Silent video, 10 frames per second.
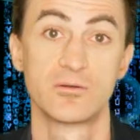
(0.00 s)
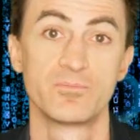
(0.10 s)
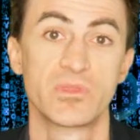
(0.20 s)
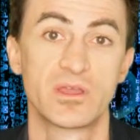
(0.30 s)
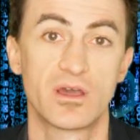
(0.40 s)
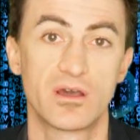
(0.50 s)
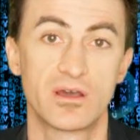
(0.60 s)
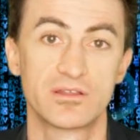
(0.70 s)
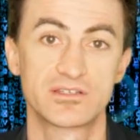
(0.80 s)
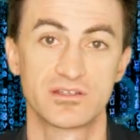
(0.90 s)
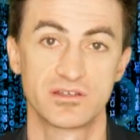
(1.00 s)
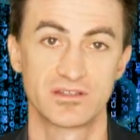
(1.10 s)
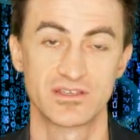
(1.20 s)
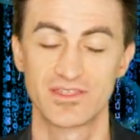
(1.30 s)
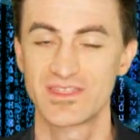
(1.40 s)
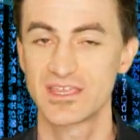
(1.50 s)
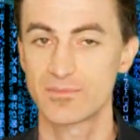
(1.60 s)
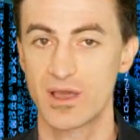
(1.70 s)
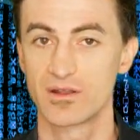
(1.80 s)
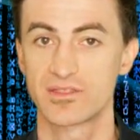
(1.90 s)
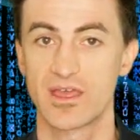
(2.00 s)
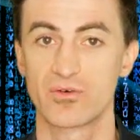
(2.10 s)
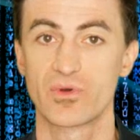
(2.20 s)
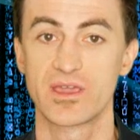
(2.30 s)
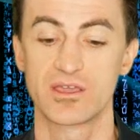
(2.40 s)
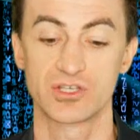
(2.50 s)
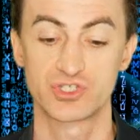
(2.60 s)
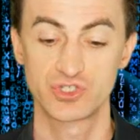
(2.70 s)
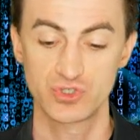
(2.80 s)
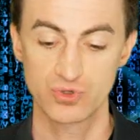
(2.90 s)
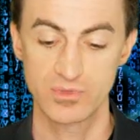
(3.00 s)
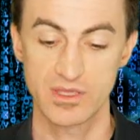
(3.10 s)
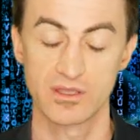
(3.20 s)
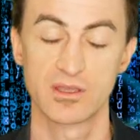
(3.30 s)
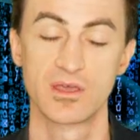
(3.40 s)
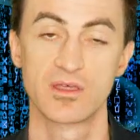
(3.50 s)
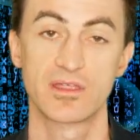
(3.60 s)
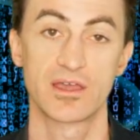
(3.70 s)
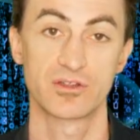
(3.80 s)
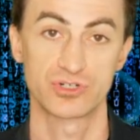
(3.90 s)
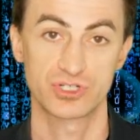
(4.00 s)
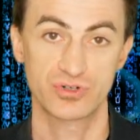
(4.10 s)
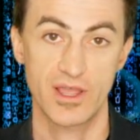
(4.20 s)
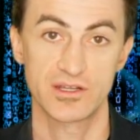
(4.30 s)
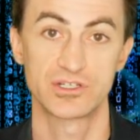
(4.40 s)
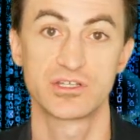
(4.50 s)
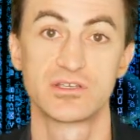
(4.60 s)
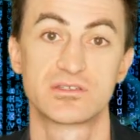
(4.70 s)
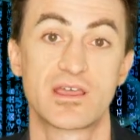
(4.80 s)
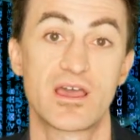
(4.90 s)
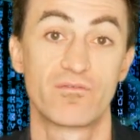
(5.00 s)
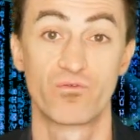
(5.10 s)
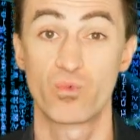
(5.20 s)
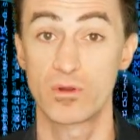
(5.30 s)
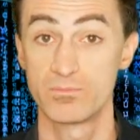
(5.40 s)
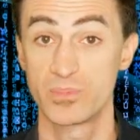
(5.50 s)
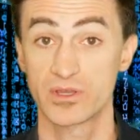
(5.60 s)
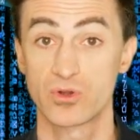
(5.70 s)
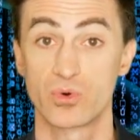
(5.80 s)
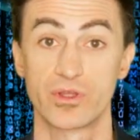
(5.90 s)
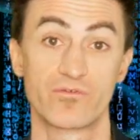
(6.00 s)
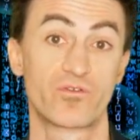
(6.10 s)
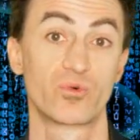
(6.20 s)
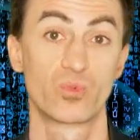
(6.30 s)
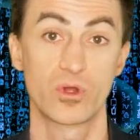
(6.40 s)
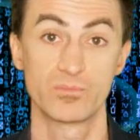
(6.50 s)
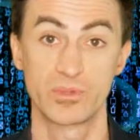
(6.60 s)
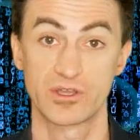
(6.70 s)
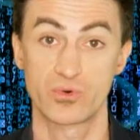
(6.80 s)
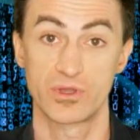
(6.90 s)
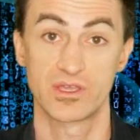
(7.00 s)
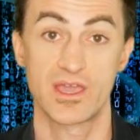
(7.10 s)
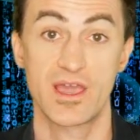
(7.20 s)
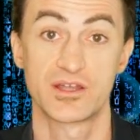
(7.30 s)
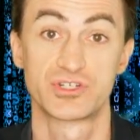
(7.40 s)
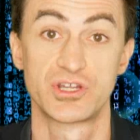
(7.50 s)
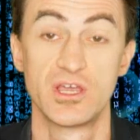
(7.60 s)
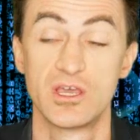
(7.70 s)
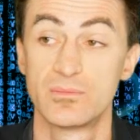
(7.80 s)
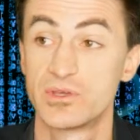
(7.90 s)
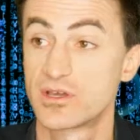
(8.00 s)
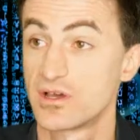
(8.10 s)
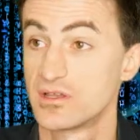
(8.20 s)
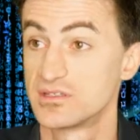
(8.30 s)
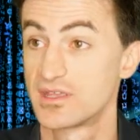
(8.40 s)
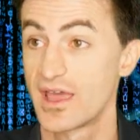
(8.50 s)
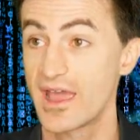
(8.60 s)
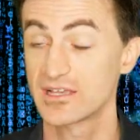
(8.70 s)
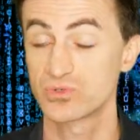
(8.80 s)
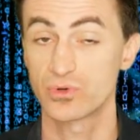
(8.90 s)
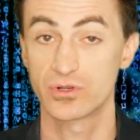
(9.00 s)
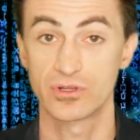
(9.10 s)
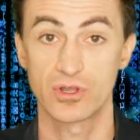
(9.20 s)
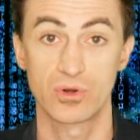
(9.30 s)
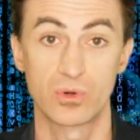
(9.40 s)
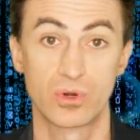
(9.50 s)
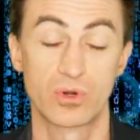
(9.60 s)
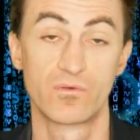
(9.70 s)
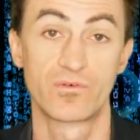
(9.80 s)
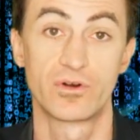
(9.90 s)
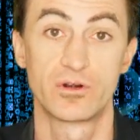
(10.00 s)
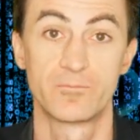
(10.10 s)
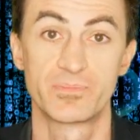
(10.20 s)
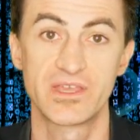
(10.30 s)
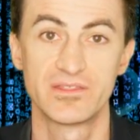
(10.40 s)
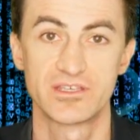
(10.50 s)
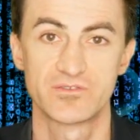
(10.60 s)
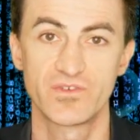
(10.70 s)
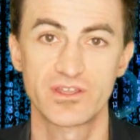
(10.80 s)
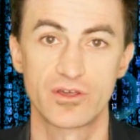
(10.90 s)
to think about it that way, assuming that your strategy is to have 1 Bitcoin for 1 Bitcoin Cash. Because as we're going to go over in this video,